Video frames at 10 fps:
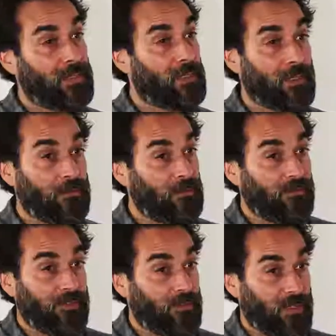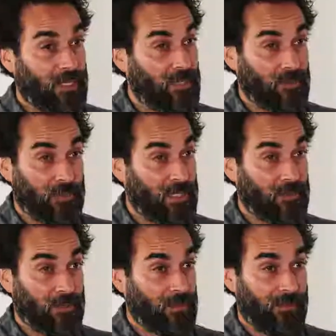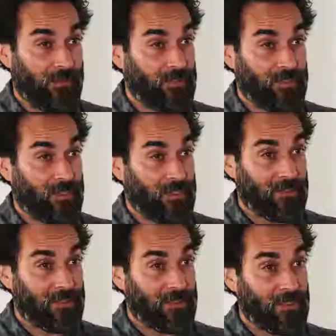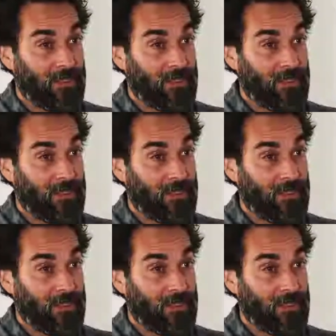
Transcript: We did £150,000 worth of advertising